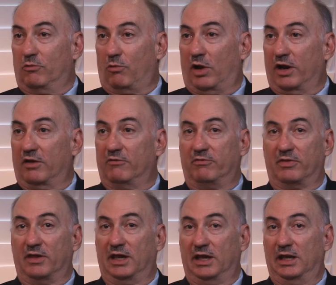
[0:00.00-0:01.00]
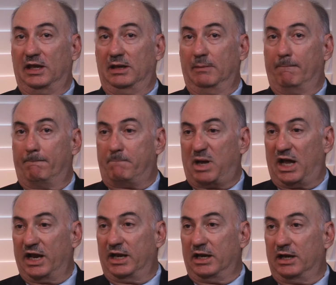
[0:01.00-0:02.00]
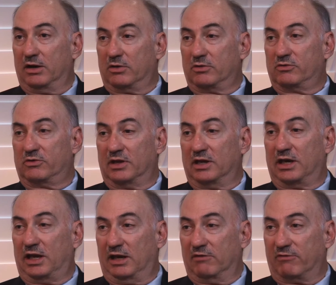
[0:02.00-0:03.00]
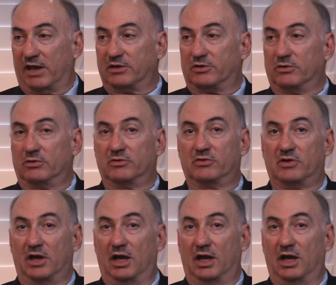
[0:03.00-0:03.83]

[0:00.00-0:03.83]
one of the pioneers and inventors